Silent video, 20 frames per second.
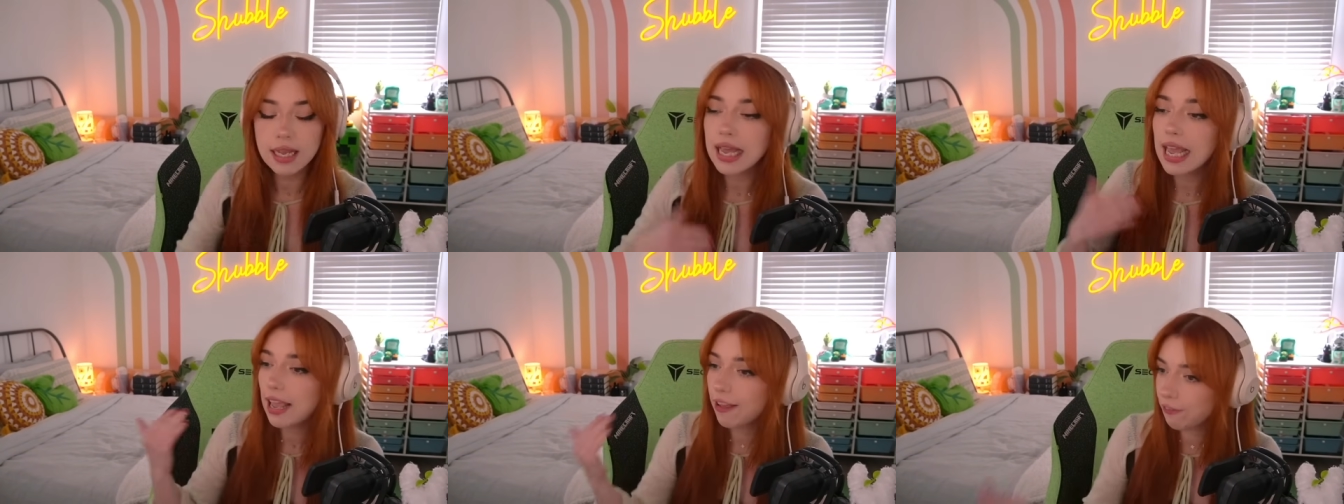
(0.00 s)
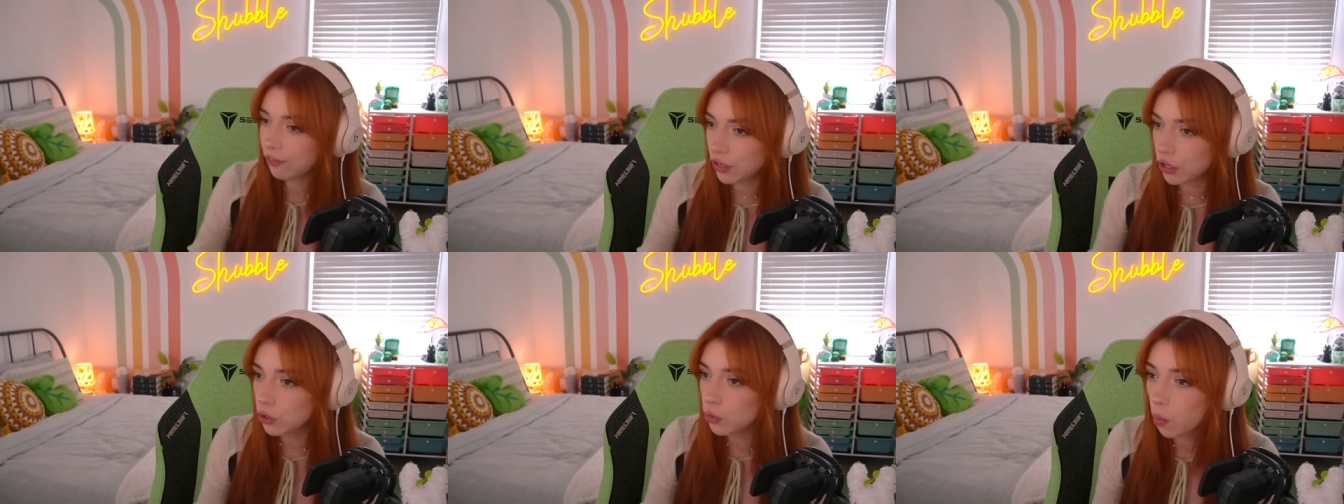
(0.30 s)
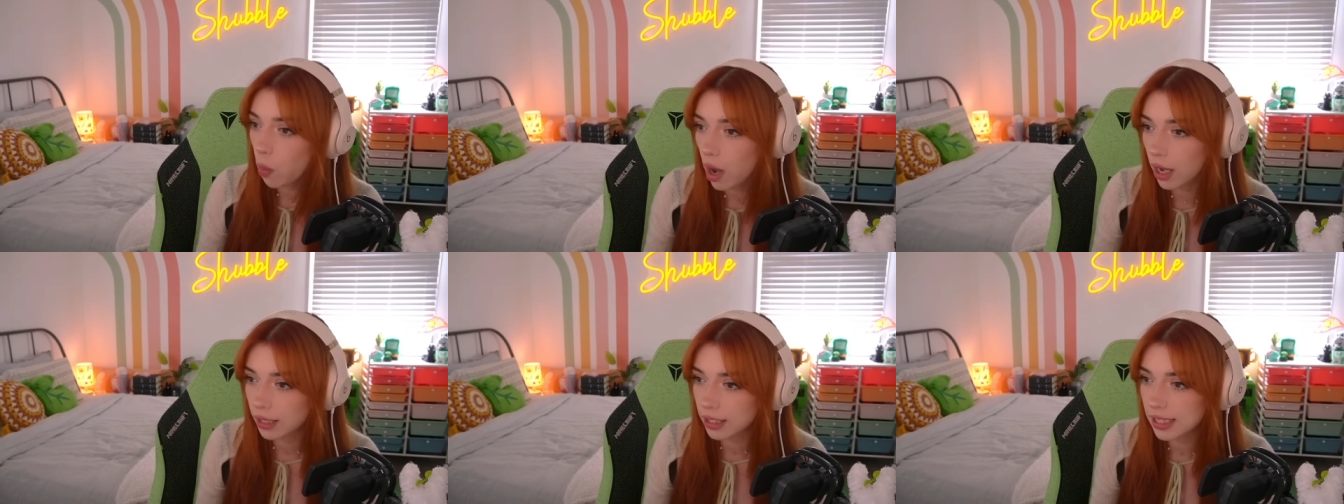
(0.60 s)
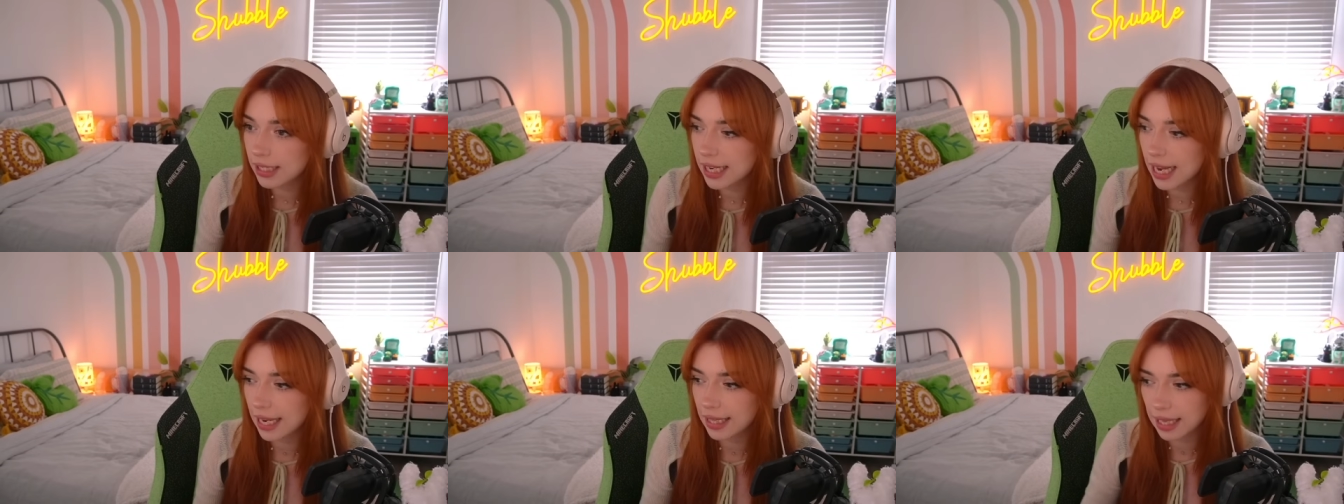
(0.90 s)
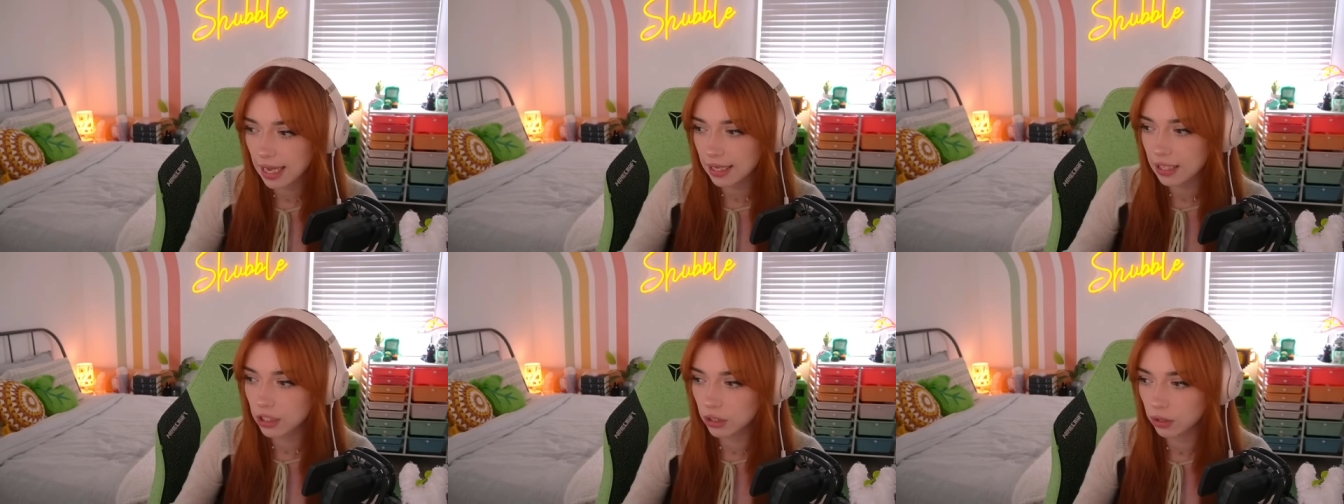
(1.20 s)
if you want to take
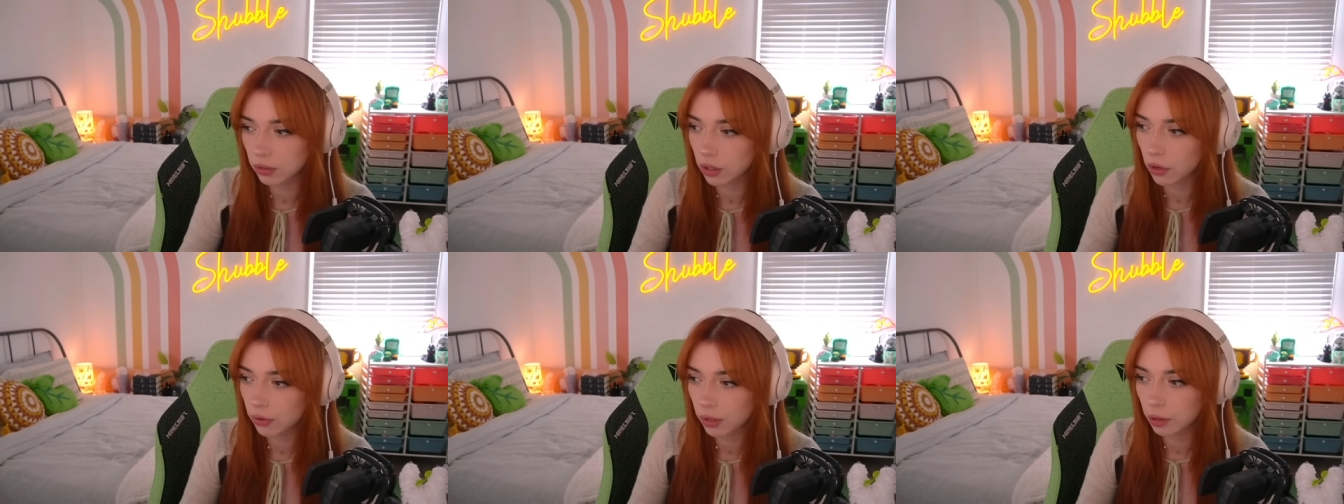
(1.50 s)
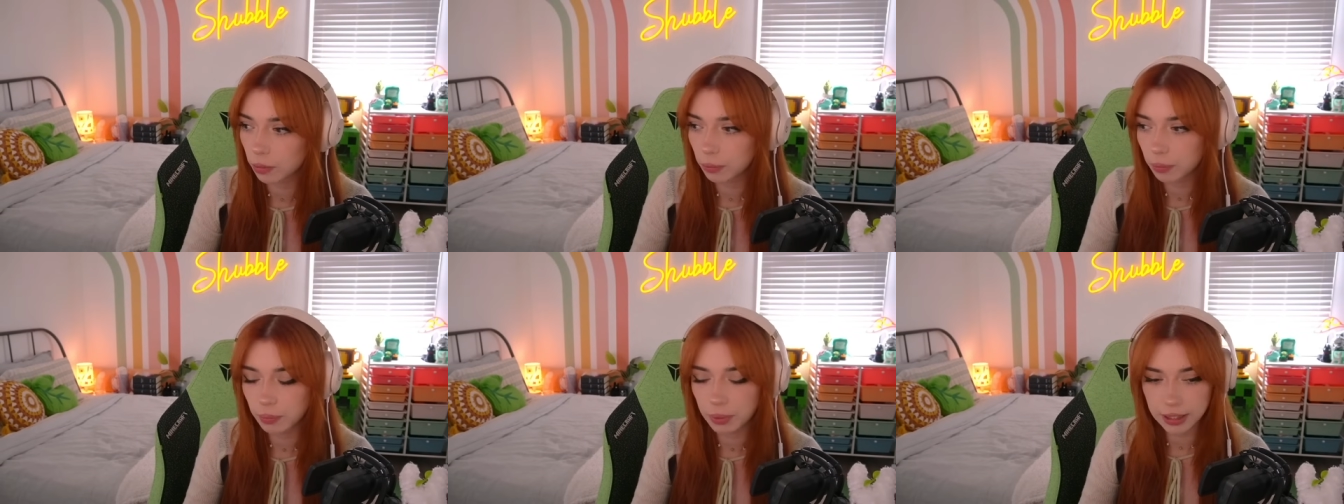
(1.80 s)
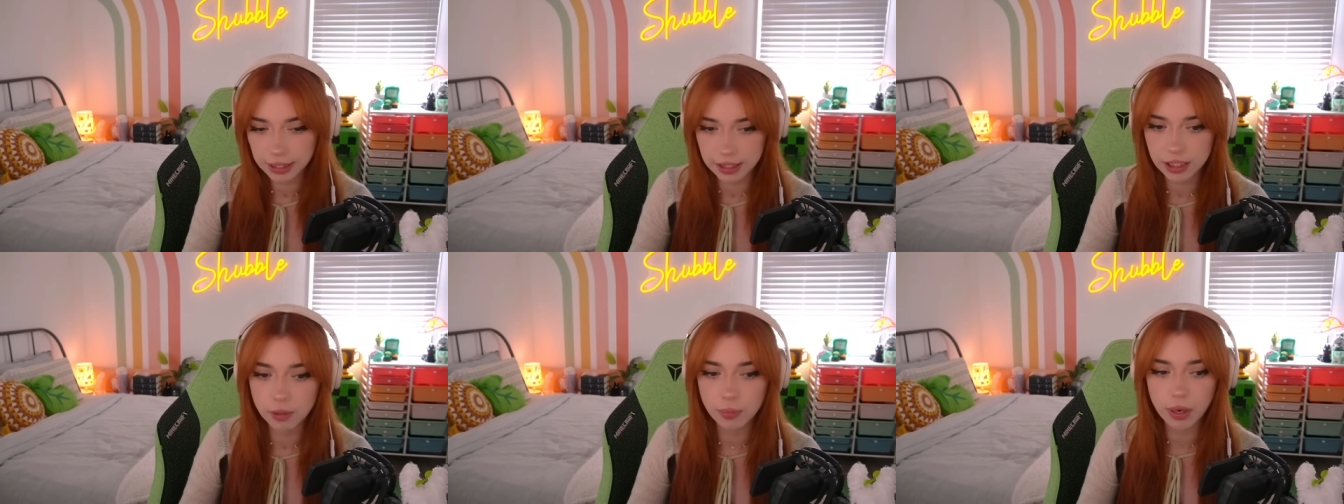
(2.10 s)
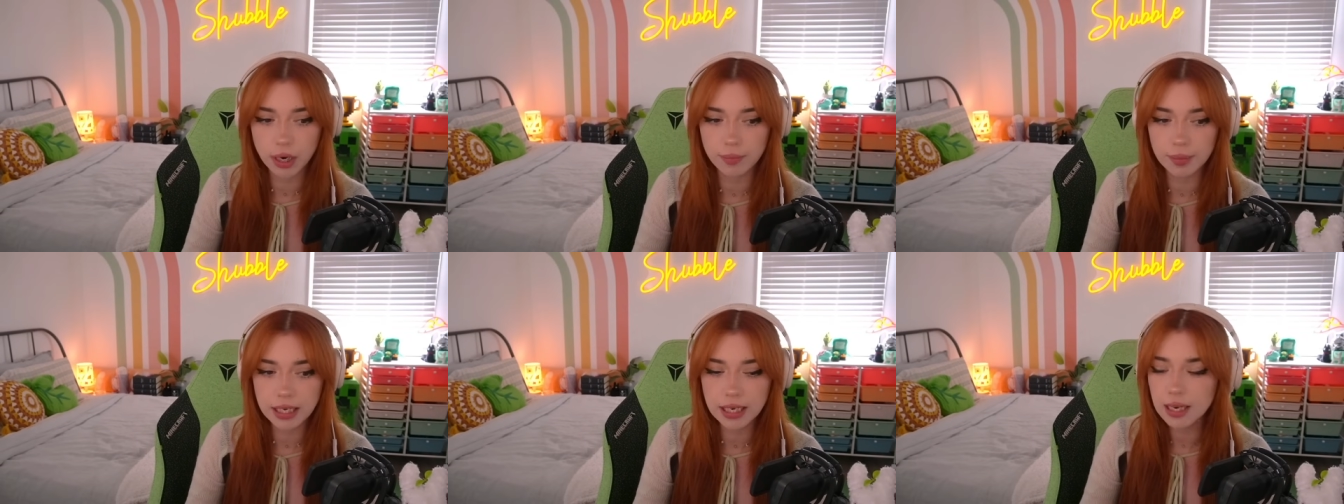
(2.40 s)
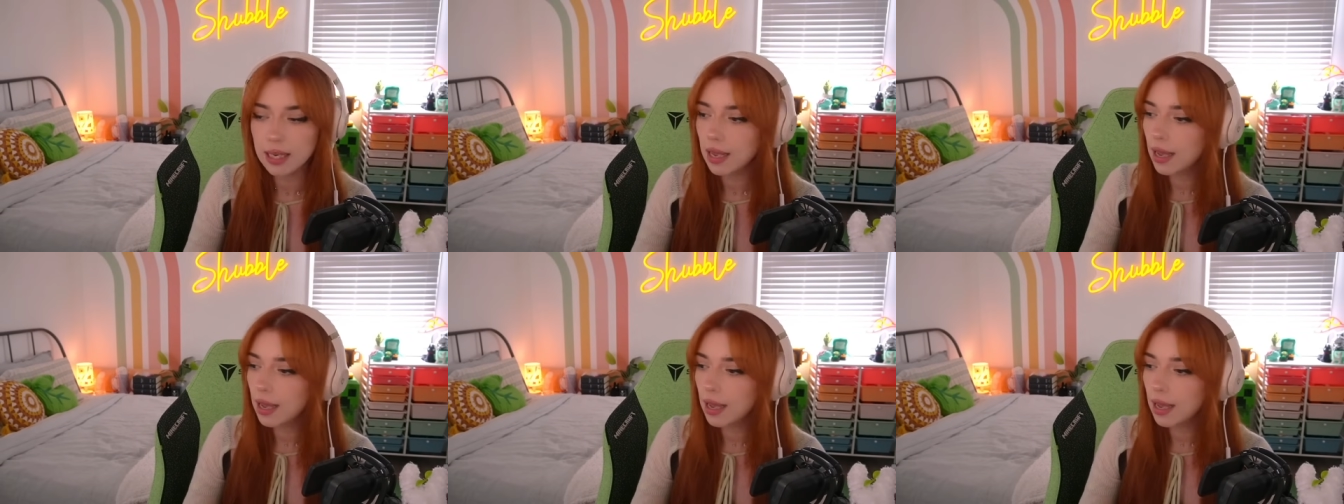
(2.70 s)
that to your local police department.